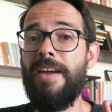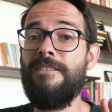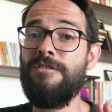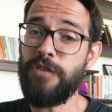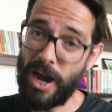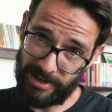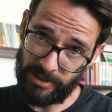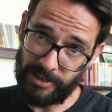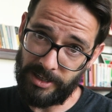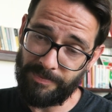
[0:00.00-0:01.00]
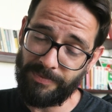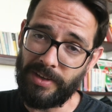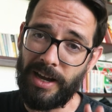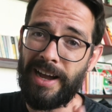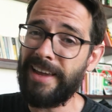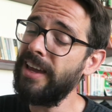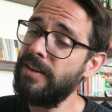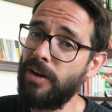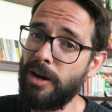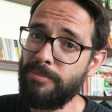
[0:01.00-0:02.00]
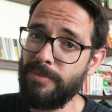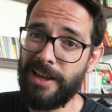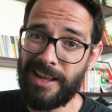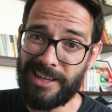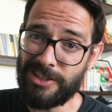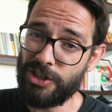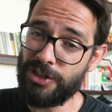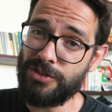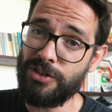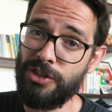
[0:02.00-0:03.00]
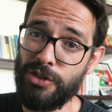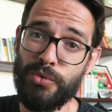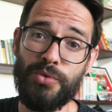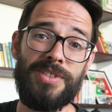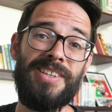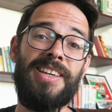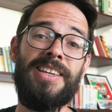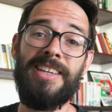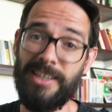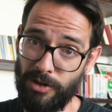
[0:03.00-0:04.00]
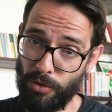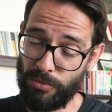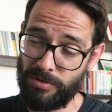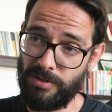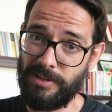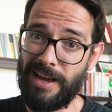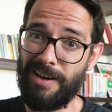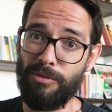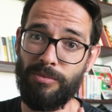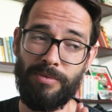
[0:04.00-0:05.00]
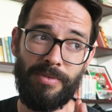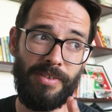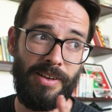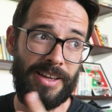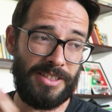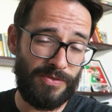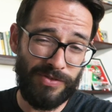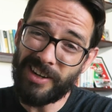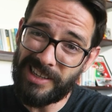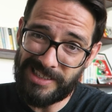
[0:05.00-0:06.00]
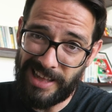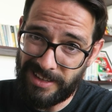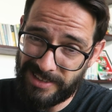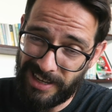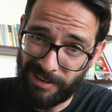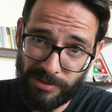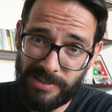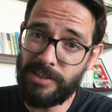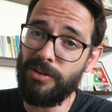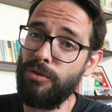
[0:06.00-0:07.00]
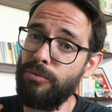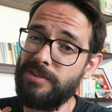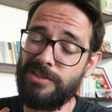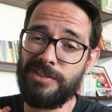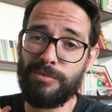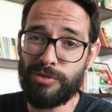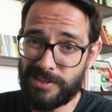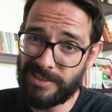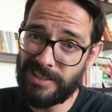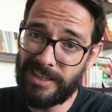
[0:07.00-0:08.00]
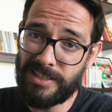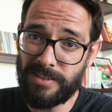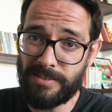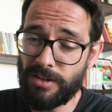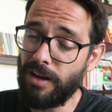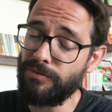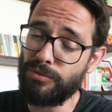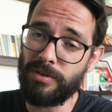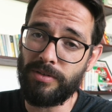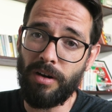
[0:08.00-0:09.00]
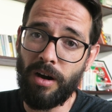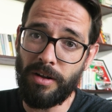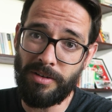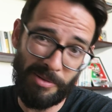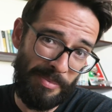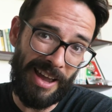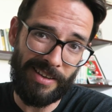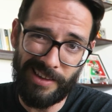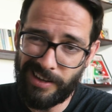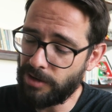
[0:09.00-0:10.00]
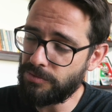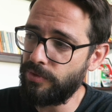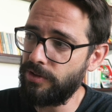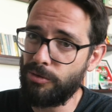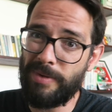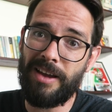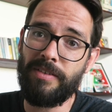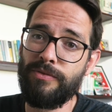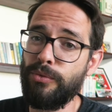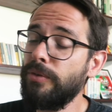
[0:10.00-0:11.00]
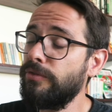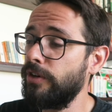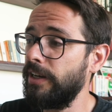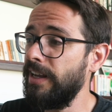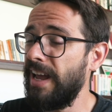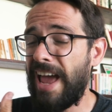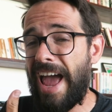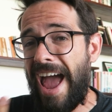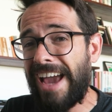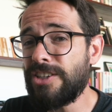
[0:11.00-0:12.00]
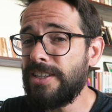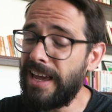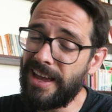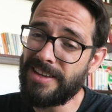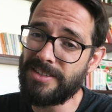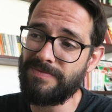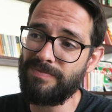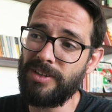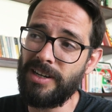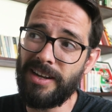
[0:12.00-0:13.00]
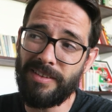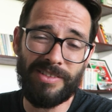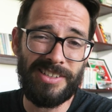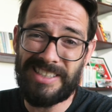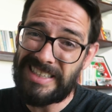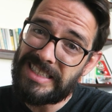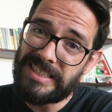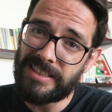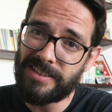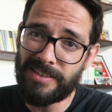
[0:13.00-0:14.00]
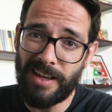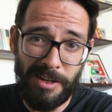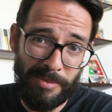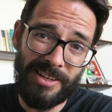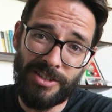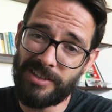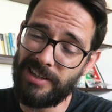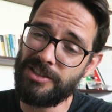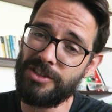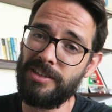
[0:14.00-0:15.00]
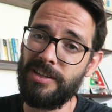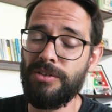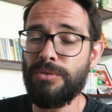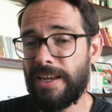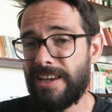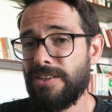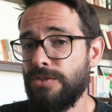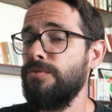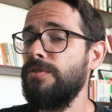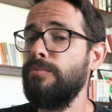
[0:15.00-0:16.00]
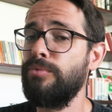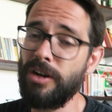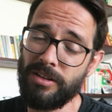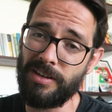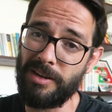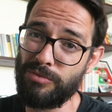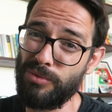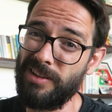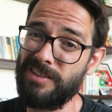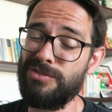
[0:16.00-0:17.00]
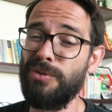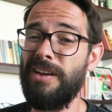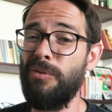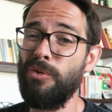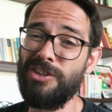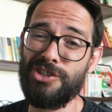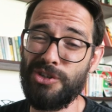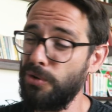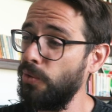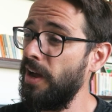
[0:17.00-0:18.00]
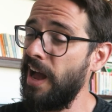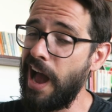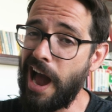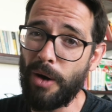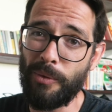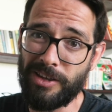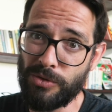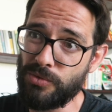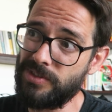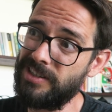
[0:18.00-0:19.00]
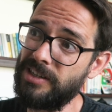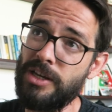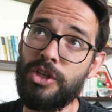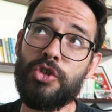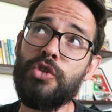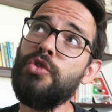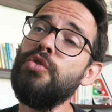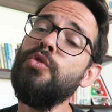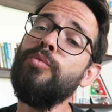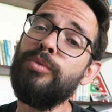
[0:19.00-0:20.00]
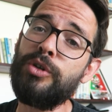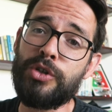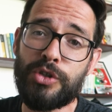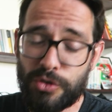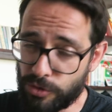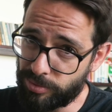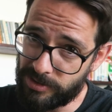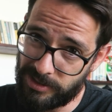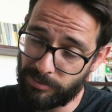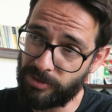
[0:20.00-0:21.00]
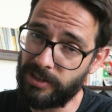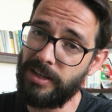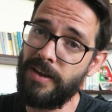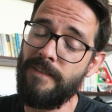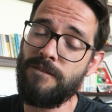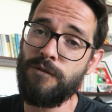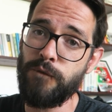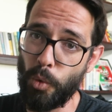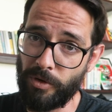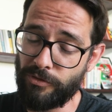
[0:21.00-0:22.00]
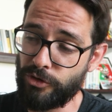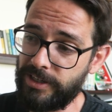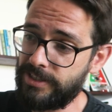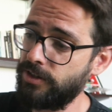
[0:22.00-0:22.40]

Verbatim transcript: Finally, I gave up and I just used Keynote. Now, as funny as that sounds, Keynote, which is the presentation software on a Mac that comes with your Mac for free, actually has kind of a decent animation engine, and you can do some prototypes with it. So I want to show you how I use it super, super simply for free.